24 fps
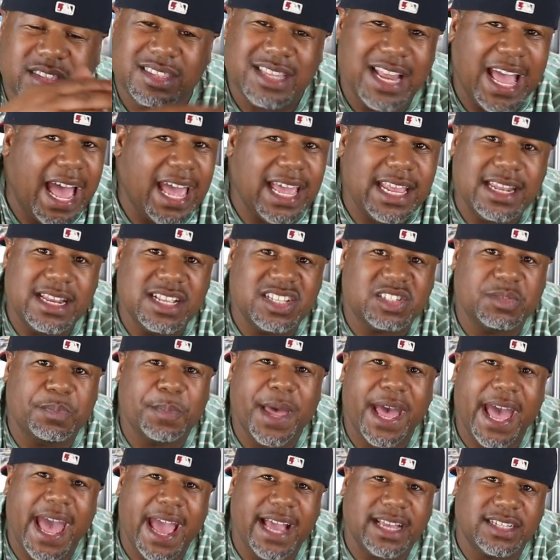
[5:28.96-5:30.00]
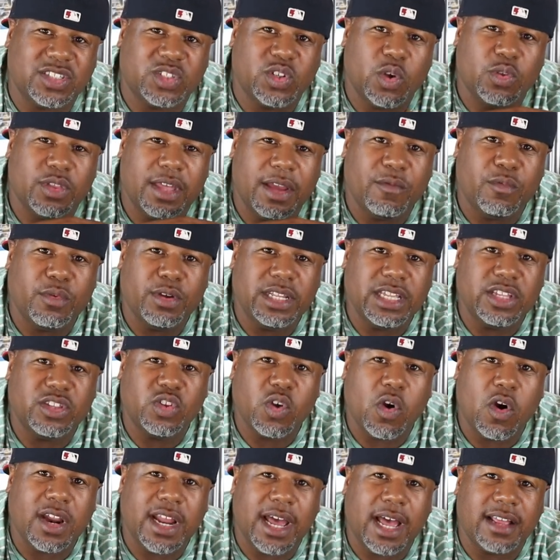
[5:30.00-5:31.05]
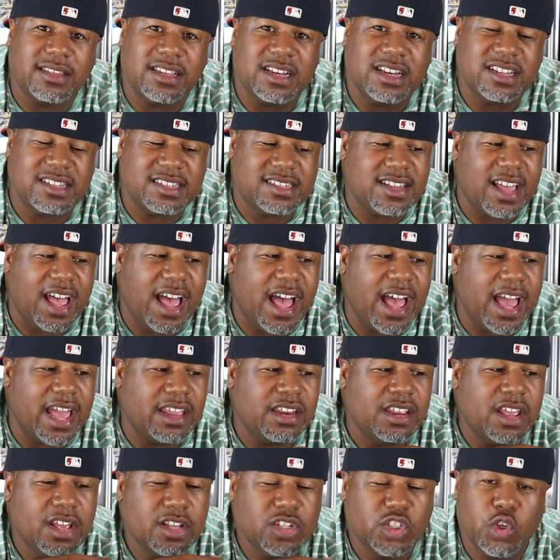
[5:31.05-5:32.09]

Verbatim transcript: Not in this bag. So they really thought out the design